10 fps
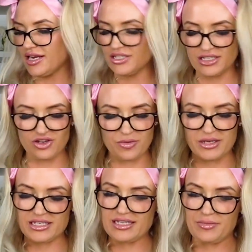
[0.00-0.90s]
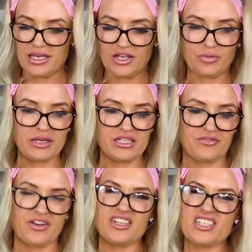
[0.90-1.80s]
And I just thought it'd be just something a little bit
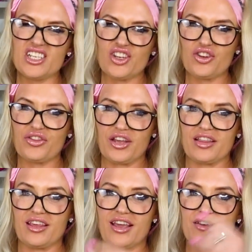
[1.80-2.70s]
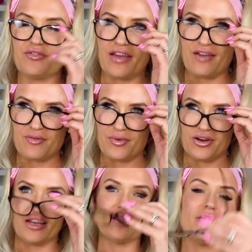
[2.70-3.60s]
different, just a little thing at the end for everybody.